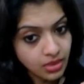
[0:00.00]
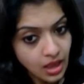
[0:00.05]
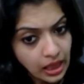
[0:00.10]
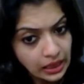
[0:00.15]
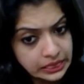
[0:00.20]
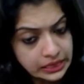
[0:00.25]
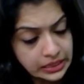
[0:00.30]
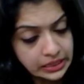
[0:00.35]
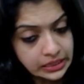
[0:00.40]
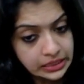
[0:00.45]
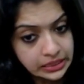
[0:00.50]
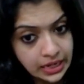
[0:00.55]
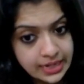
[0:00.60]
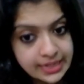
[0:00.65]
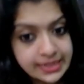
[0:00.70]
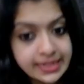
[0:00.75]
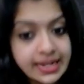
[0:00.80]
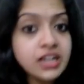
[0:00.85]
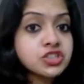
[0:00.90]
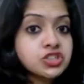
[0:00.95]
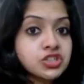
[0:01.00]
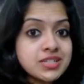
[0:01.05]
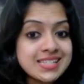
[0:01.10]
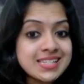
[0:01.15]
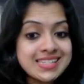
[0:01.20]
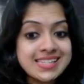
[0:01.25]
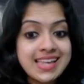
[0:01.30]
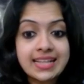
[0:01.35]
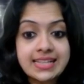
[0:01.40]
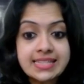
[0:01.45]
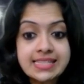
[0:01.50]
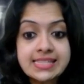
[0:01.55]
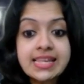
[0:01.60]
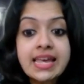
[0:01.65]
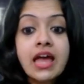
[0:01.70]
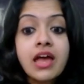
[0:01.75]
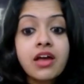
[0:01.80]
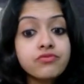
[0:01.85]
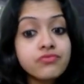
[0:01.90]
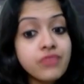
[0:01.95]
the conduction cells,
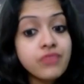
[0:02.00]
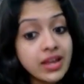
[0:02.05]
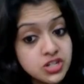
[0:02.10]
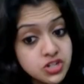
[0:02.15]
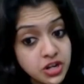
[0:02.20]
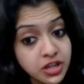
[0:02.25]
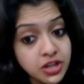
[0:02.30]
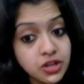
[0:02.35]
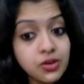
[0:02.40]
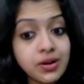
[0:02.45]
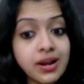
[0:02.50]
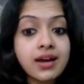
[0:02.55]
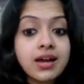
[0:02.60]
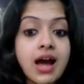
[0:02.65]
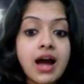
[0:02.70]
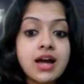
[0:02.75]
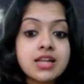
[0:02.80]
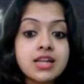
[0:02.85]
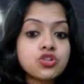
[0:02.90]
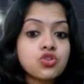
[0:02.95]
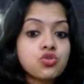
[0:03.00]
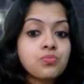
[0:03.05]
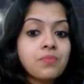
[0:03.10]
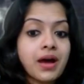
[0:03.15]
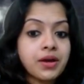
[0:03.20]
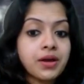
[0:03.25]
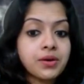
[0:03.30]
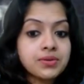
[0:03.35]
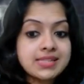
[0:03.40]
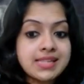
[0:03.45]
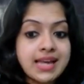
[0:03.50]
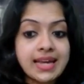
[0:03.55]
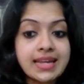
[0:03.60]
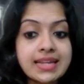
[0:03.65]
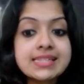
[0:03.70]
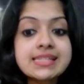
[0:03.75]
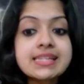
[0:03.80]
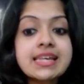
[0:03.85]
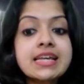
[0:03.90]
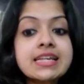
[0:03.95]
ventricular
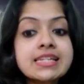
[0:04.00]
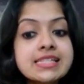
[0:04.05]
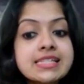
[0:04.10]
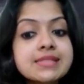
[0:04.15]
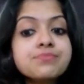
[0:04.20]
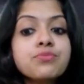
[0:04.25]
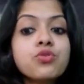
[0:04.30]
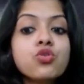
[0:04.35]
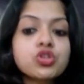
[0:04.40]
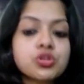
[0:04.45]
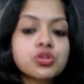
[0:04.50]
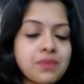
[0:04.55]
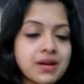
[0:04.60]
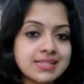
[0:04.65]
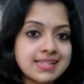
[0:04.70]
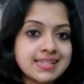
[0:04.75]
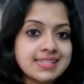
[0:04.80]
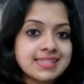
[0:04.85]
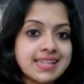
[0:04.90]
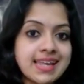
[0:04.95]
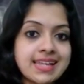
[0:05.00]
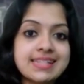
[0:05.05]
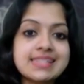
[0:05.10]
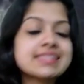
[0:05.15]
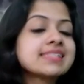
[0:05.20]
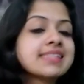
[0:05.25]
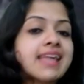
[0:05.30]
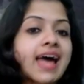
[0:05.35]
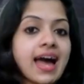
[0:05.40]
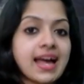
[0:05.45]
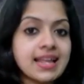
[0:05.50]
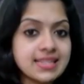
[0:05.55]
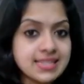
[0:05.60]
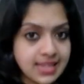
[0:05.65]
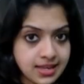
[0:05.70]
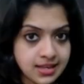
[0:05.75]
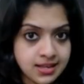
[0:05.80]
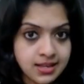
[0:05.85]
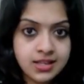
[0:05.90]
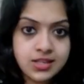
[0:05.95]
cardiomyocytes, smooth muscle cells, and
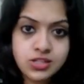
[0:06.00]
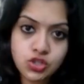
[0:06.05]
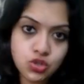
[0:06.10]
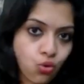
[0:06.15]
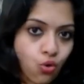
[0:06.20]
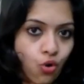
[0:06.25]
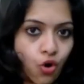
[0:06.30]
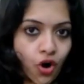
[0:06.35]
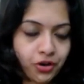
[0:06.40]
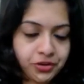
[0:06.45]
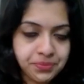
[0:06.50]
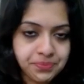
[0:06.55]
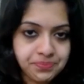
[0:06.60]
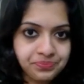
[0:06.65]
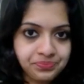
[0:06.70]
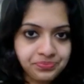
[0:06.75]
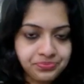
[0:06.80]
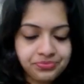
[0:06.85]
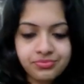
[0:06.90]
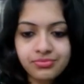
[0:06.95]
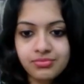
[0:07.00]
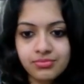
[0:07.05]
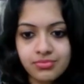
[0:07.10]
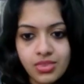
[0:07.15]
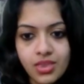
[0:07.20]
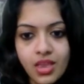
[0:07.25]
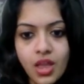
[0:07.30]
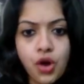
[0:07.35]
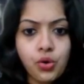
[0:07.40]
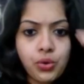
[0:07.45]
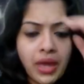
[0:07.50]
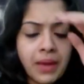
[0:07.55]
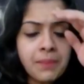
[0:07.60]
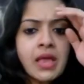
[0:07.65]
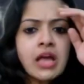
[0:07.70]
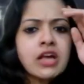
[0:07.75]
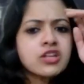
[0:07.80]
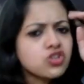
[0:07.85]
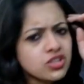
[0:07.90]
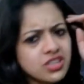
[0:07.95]
so on. Okay,
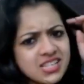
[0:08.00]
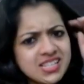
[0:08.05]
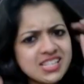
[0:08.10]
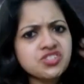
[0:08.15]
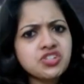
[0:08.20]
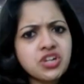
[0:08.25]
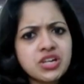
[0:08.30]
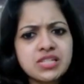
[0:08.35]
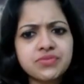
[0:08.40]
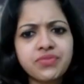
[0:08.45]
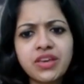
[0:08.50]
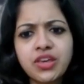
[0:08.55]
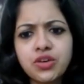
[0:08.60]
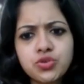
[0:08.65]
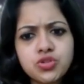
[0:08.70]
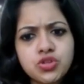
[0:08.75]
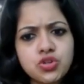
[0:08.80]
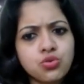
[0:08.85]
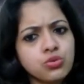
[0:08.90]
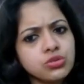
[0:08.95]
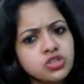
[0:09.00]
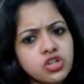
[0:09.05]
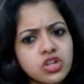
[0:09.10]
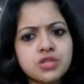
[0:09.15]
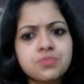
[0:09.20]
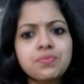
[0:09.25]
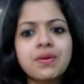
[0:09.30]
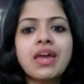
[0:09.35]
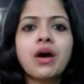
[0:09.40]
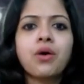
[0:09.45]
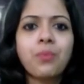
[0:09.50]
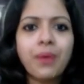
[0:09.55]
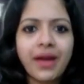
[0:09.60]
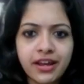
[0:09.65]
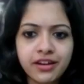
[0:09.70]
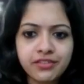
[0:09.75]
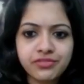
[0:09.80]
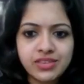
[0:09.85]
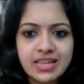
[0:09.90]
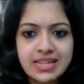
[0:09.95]
so this is just for you to know, just be aware
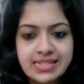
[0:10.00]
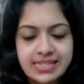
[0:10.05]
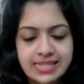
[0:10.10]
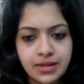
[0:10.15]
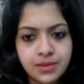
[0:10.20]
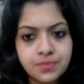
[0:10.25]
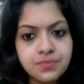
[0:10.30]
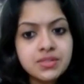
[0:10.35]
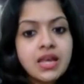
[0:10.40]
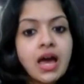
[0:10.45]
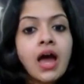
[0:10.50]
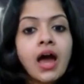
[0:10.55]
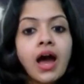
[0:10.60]
of these terms.